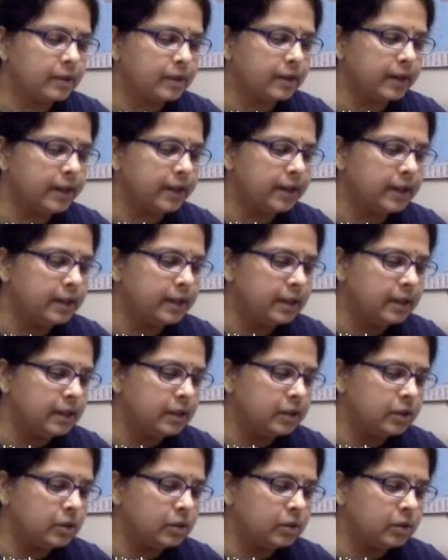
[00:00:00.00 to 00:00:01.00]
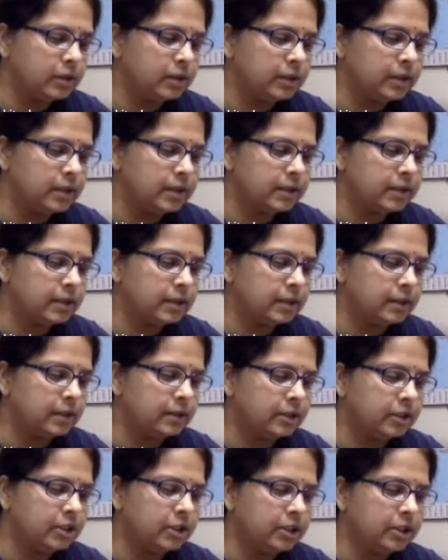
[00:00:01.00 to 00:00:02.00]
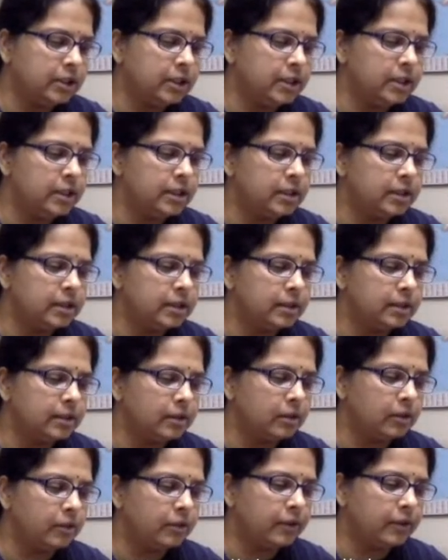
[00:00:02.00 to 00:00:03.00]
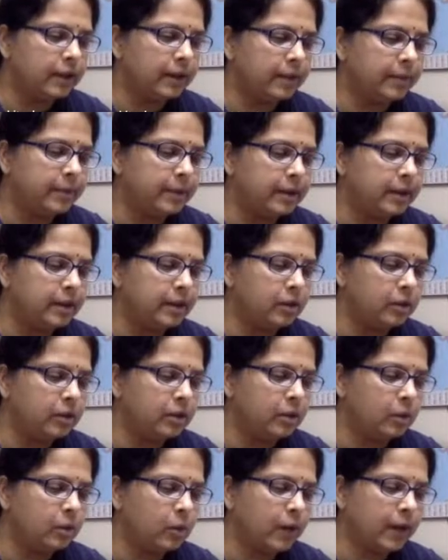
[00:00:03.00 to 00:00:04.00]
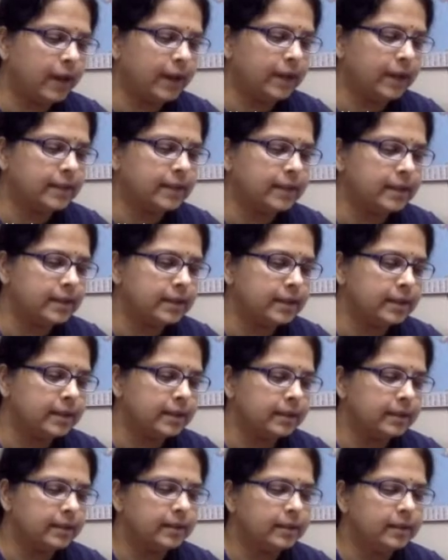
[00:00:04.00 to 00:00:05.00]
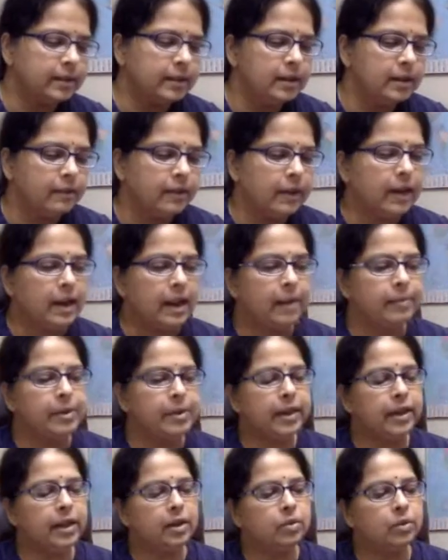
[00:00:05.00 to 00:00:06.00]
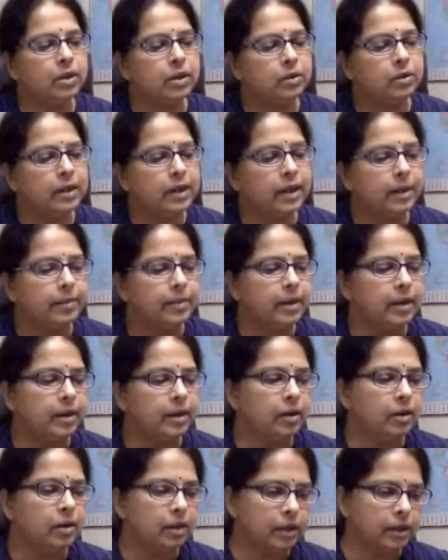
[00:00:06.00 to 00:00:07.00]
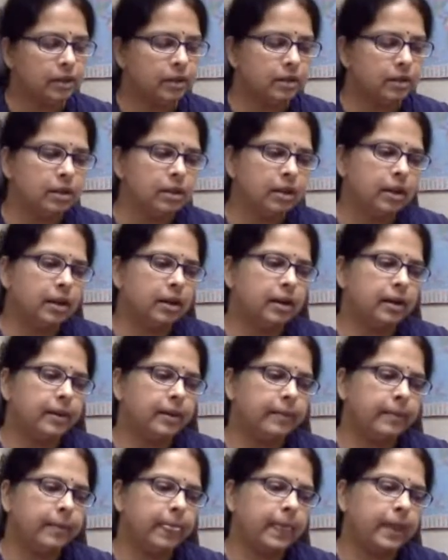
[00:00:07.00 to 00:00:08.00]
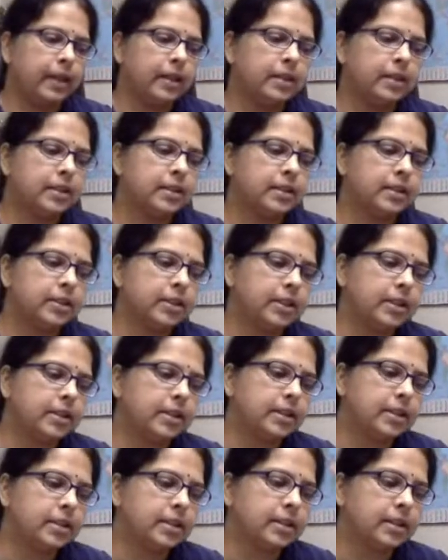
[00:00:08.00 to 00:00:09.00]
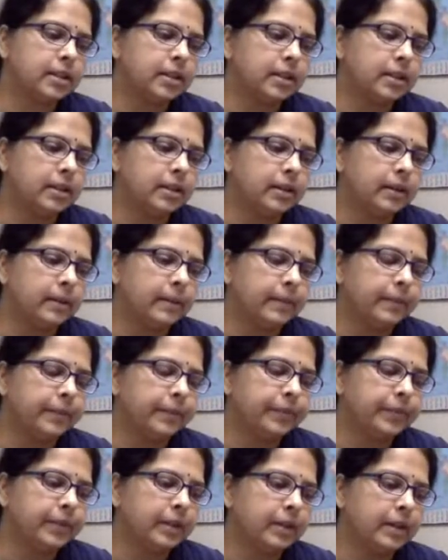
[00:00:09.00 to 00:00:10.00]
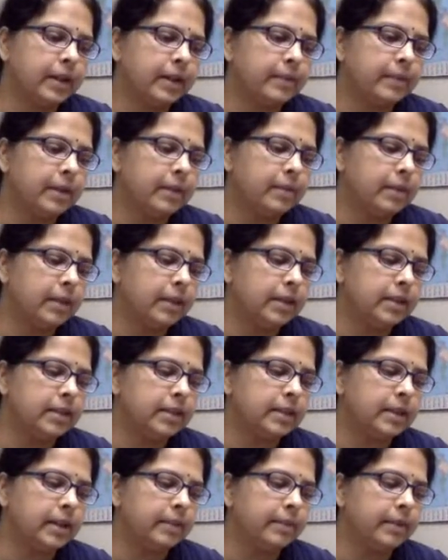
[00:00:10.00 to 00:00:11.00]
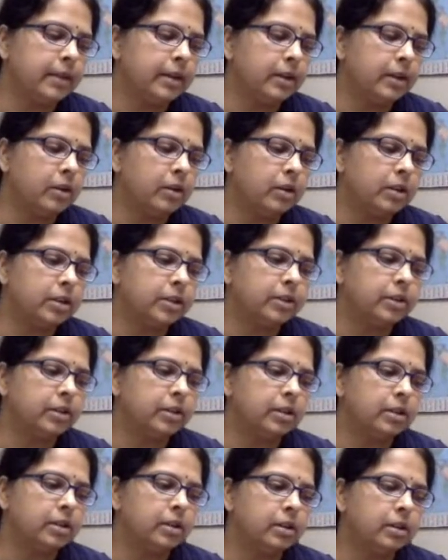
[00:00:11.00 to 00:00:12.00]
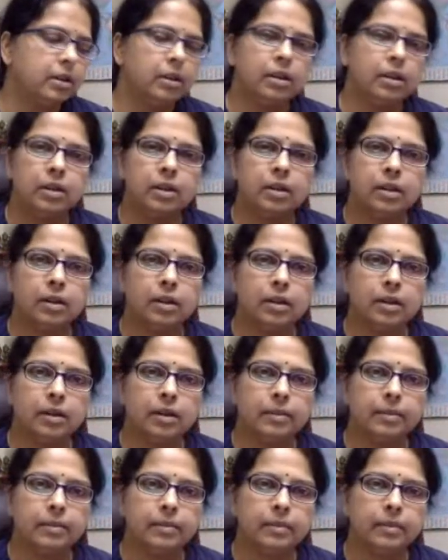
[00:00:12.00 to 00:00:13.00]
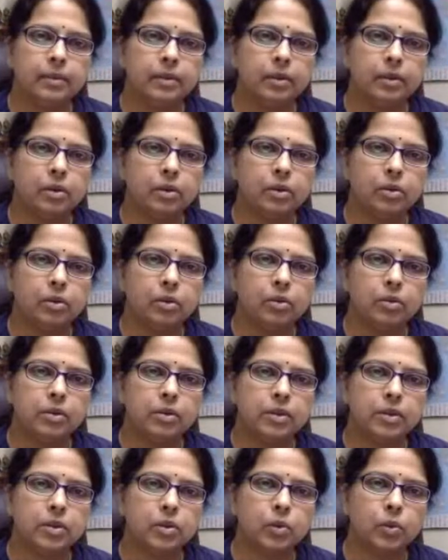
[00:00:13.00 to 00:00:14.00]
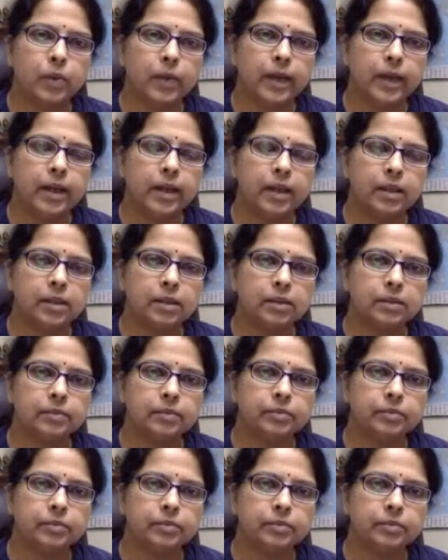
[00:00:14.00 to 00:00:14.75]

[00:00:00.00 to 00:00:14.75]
right? So this is G of lambda on the y-axis, and lambda equal to lambda naught, it is just lambda minus lambda naught the whole square.